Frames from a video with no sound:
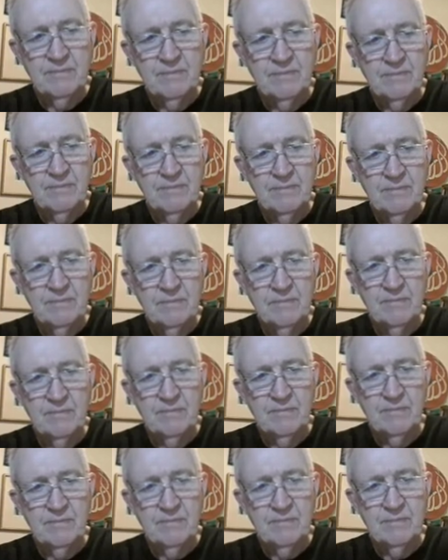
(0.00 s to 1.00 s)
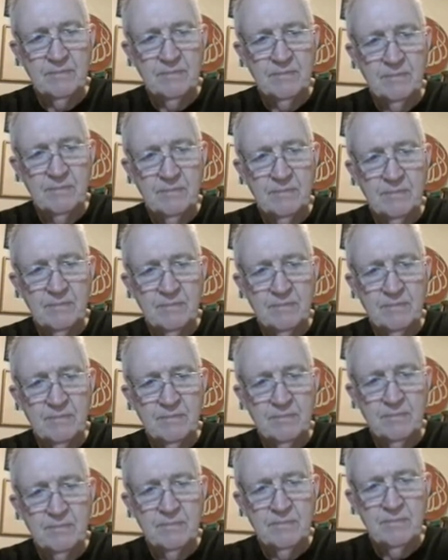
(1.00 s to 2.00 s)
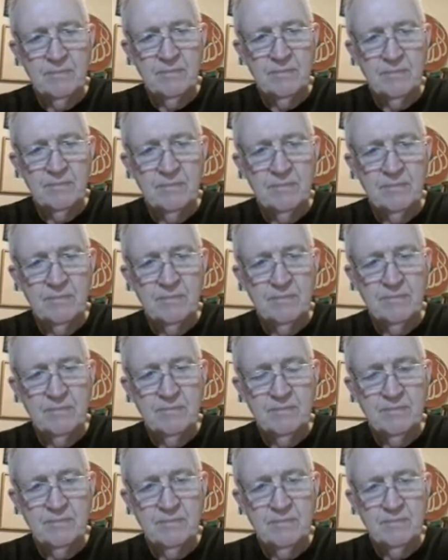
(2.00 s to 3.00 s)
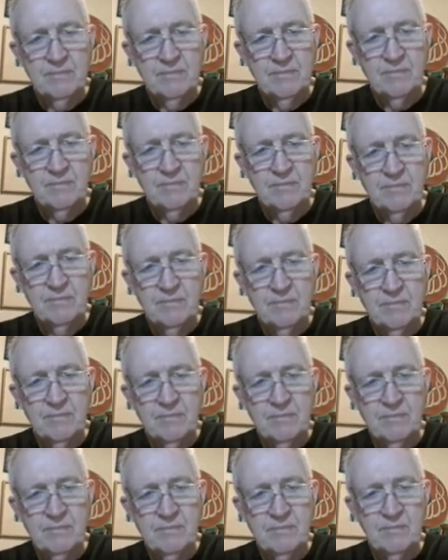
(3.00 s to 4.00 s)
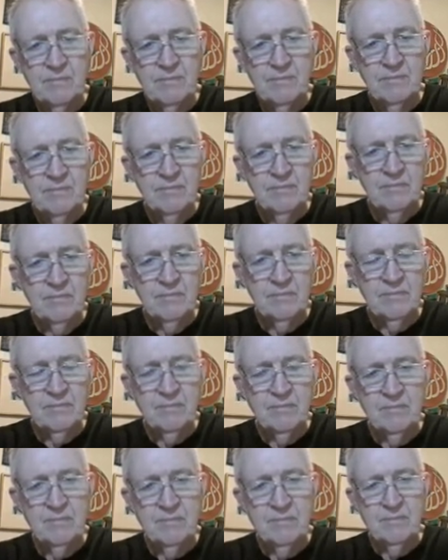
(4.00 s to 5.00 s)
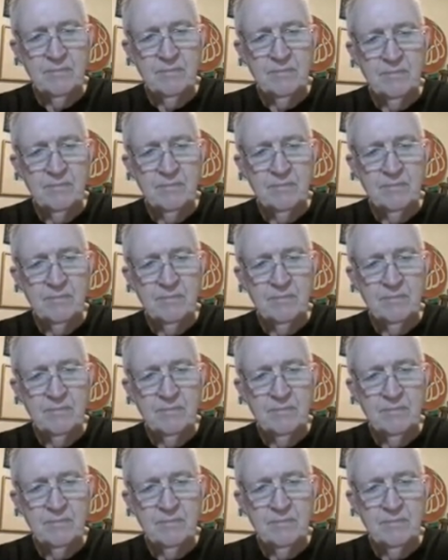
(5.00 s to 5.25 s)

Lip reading: The person shown says nothing.